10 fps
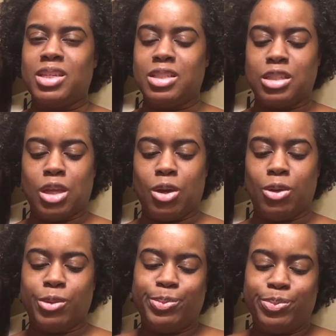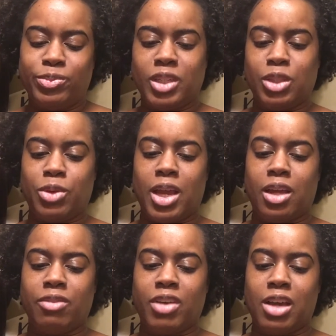So 3 out
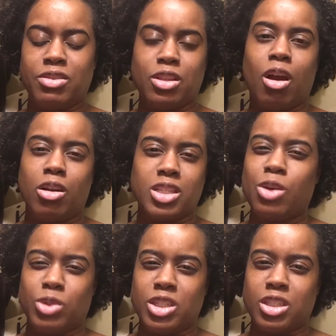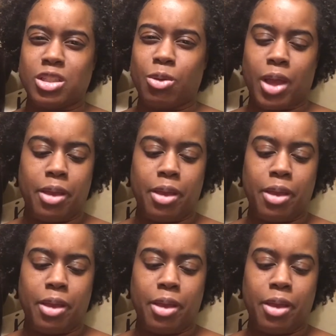of 5 stars. It was just okay.